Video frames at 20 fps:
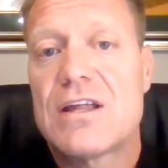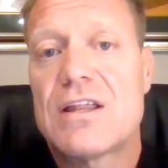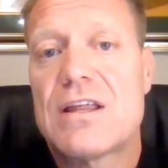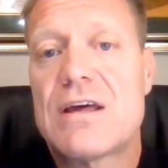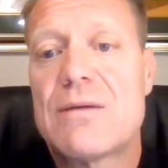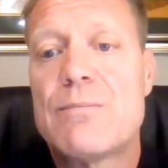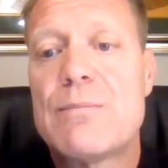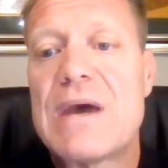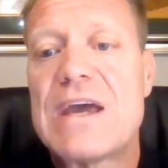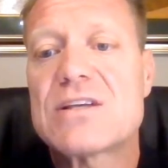
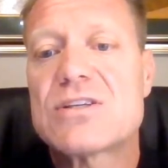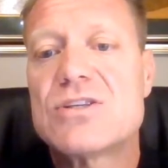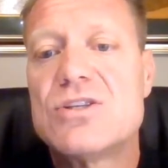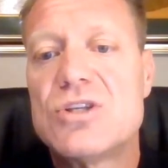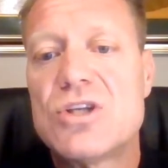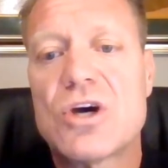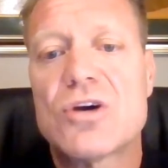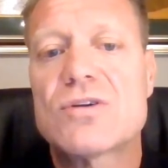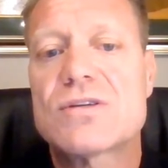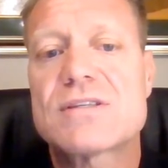it makes
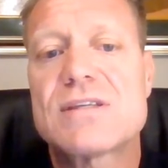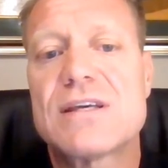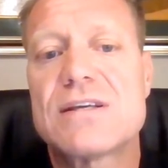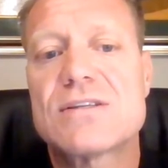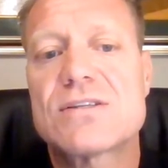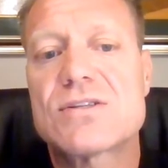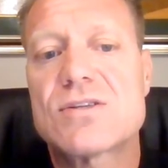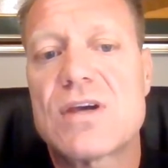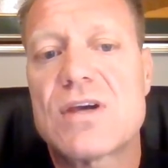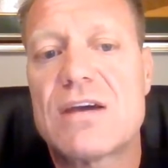no
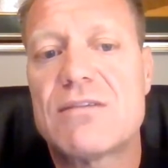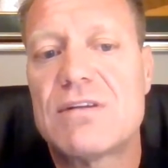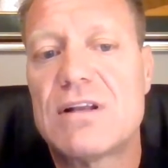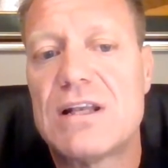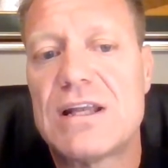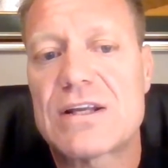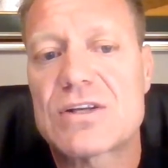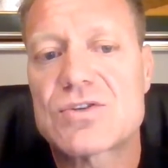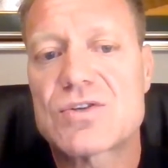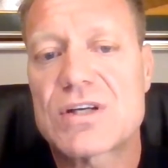sense to have
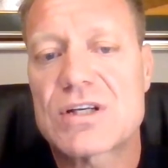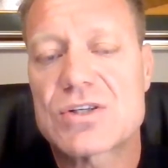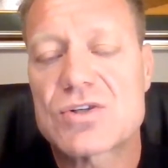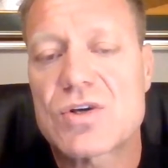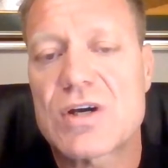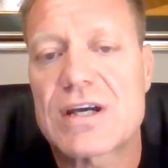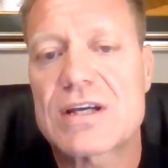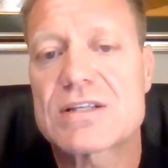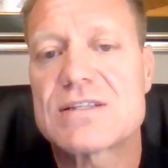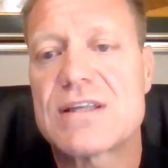electric
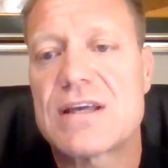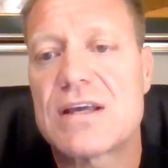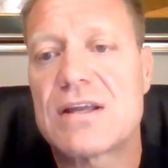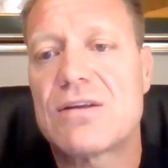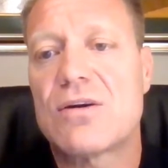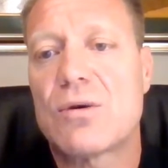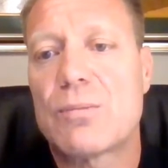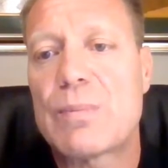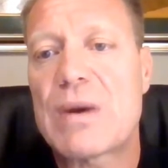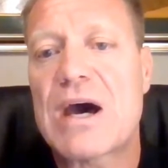trucks
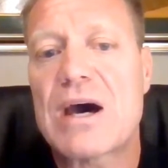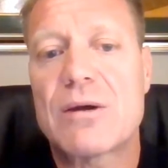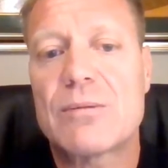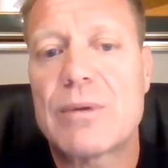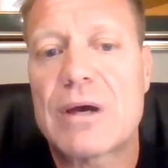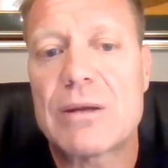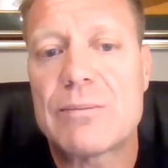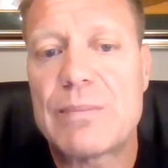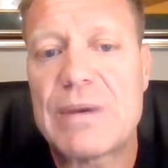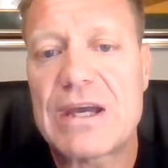that are powered
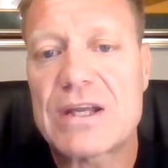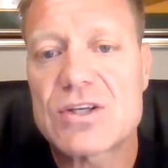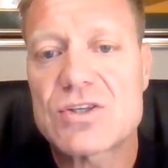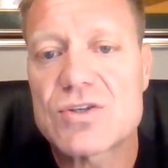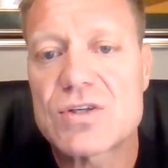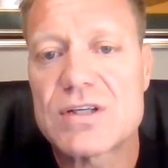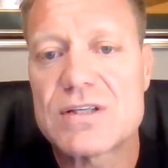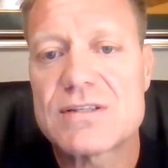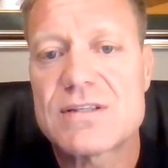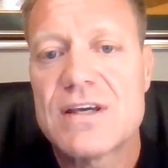by
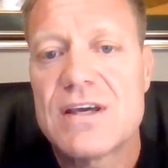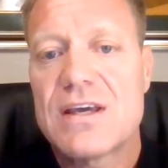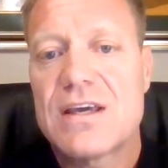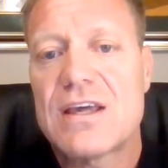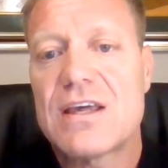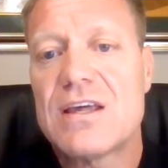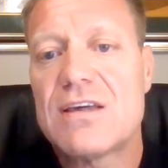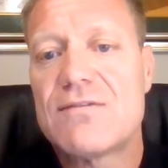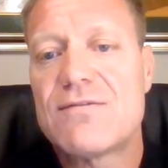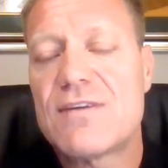batteries
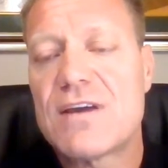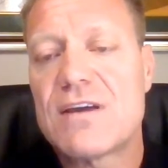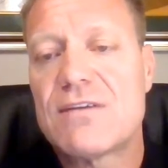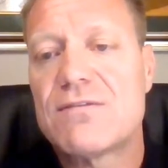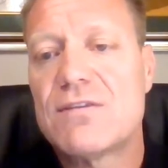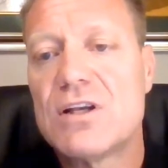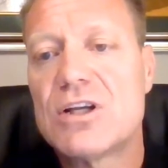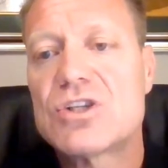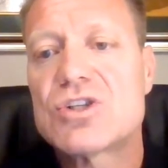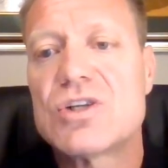
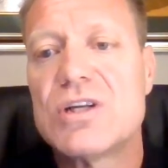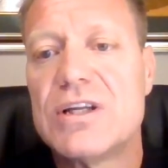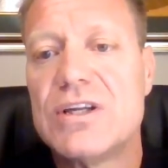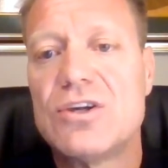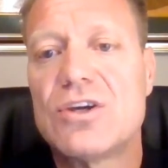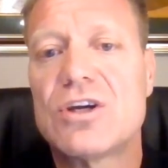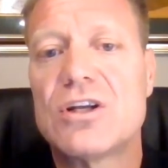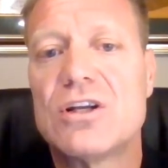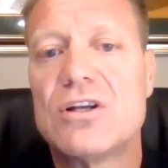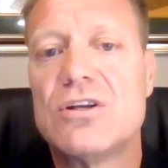if literally
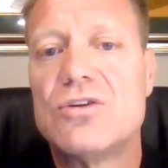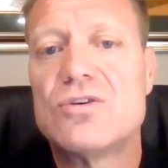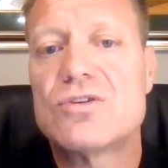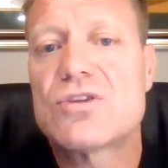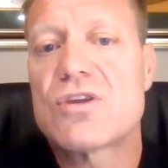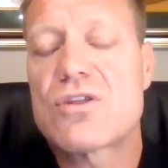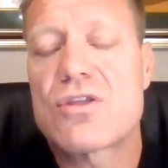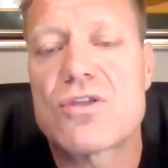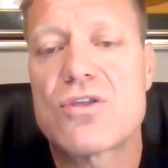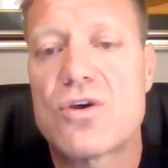you're going to lose
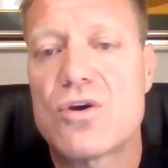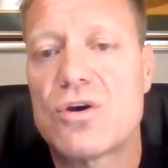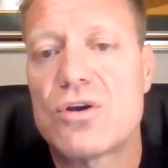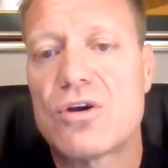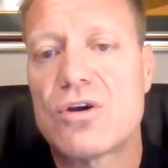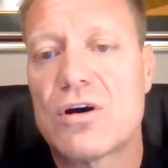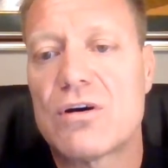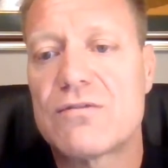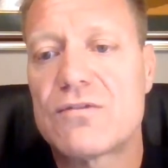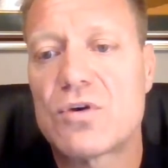a third
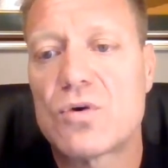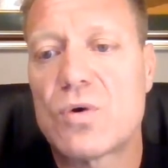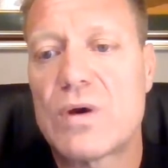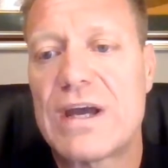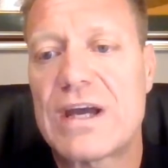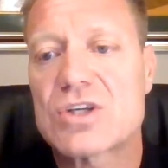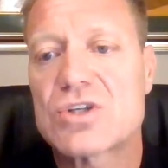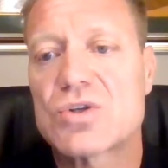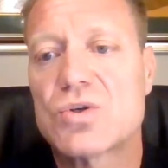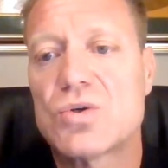of your
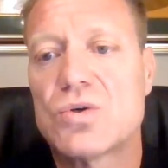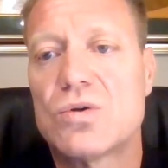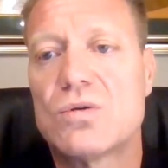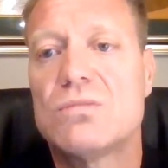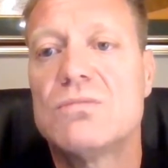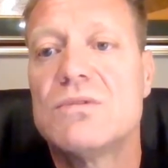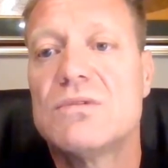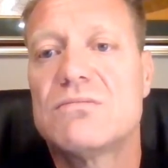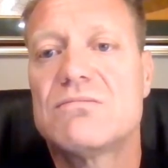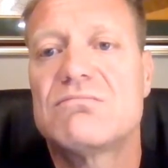
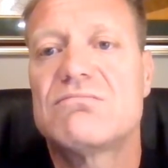actual,